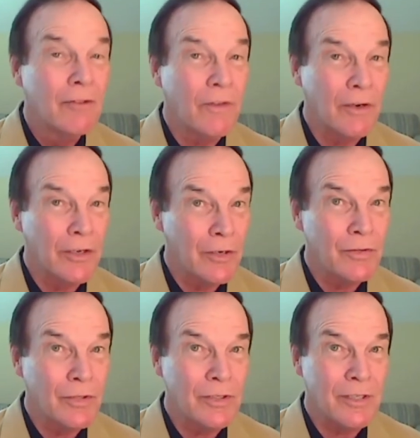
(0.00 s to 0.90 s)
for
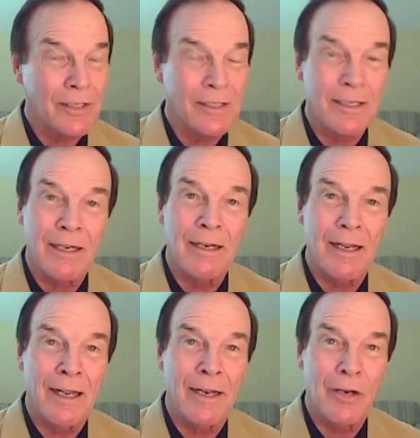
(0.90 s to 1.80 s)
you to succeed
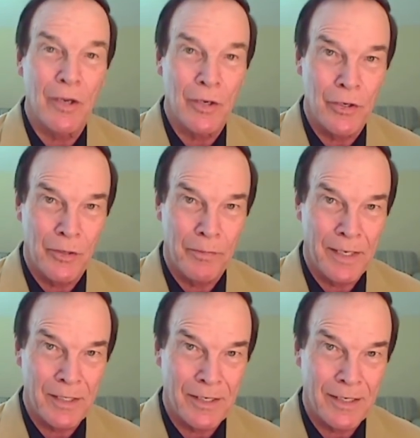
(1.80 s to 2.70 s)
in your
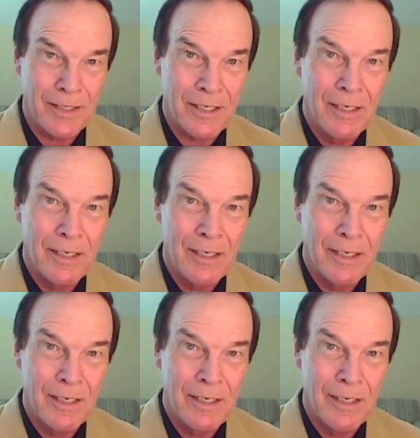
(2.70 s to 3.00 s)
business.